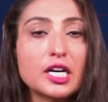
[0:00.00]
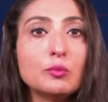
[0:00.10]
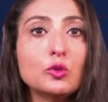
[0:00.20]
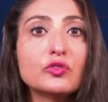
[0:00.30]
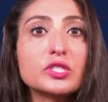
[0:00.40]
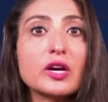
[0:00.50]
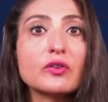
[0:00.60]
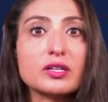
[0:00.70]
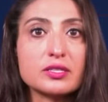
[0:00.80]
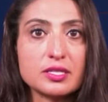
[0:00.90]
move
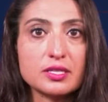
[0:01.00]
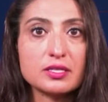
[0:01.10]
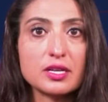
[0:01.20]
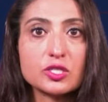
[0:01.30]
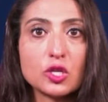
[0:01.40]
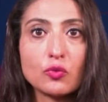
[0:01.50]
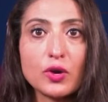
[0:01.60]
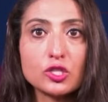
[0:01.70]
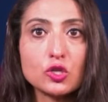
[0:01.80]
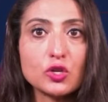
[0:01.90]
Tehran sees as a threat
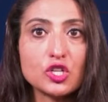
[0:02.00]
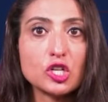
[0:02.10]
to regional